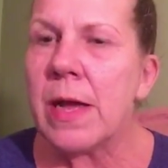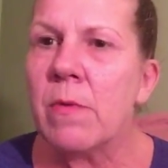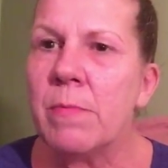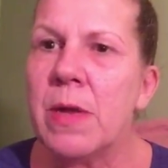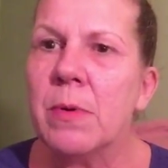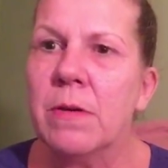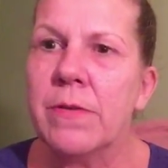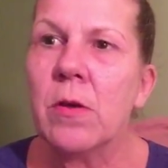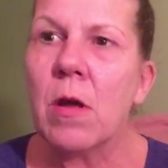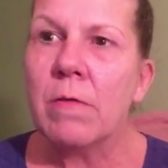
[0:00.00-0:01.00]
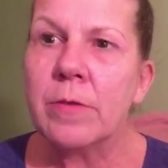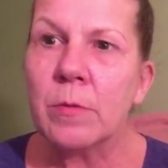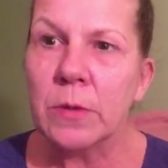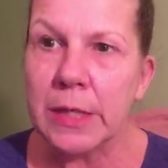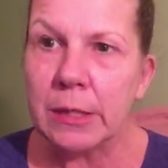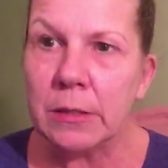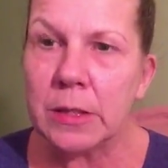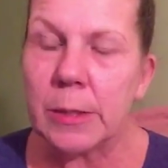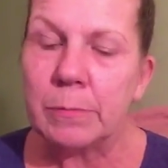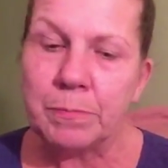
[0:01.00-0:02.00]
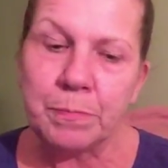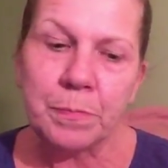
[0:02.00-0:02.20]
I want people to feel comfortable here, so